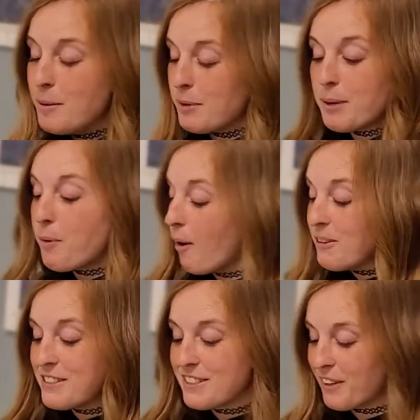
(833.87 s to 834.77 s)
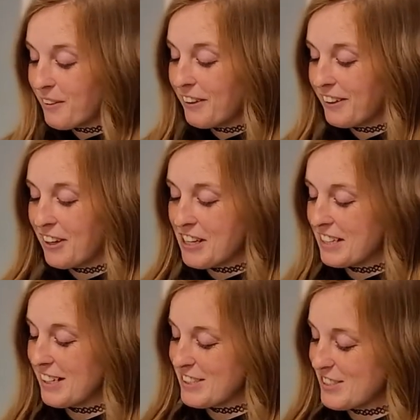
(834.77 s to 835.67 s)
But I promise they're really good.
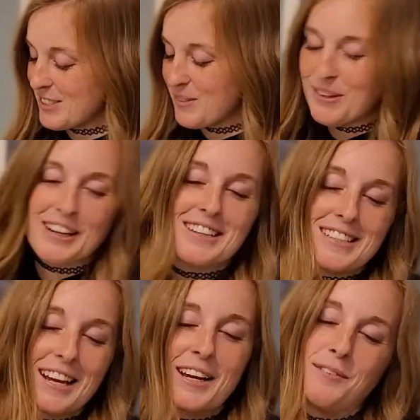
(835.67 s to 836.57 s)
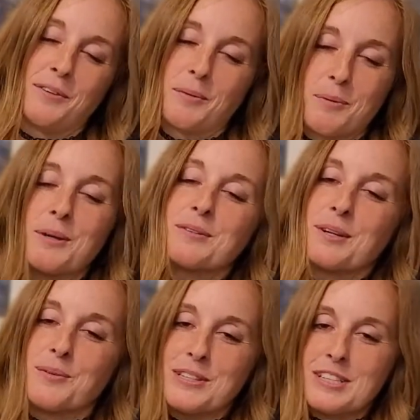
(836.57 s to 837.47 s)
It's just because I had food
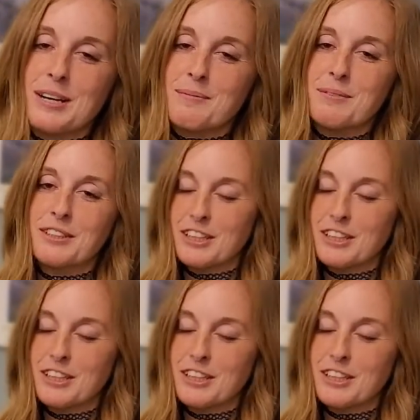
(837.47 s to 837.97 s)
poisoning one time, you